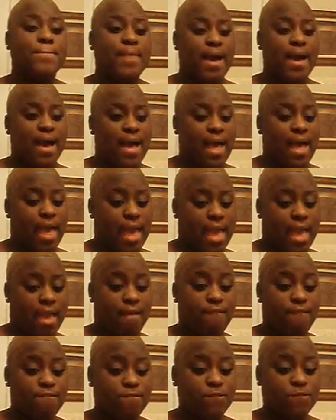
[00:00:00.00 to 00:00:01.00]

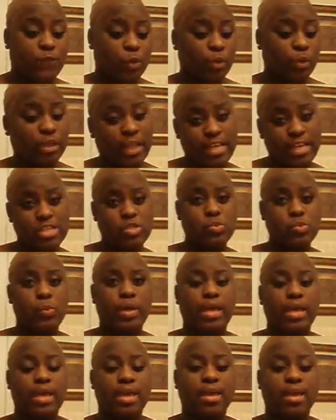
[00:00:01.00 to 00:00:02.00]
my full lace
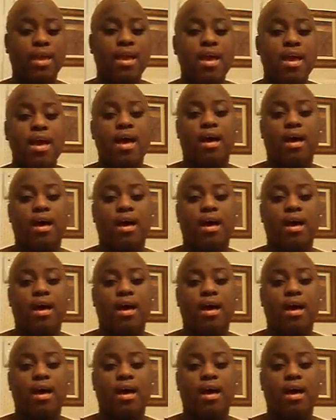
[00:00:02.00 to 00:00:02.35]
wig.